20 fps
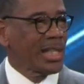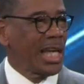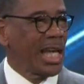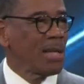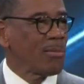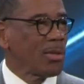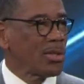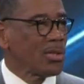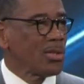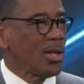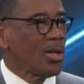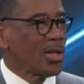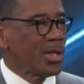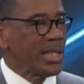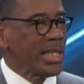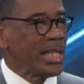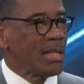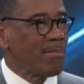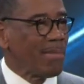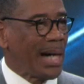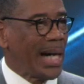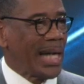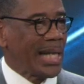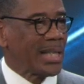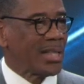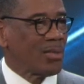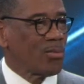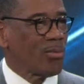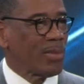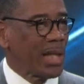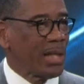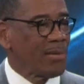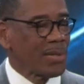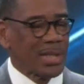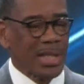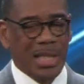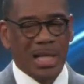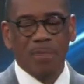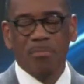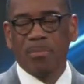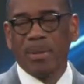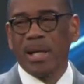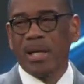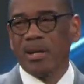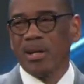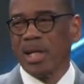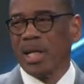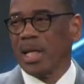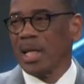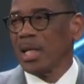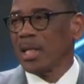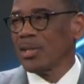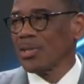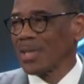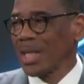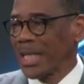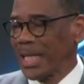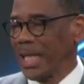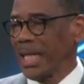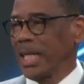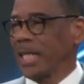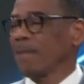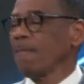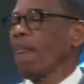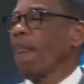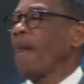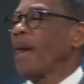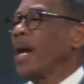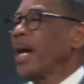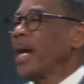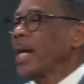came on Nehemiah when he was the cupbearer to the king.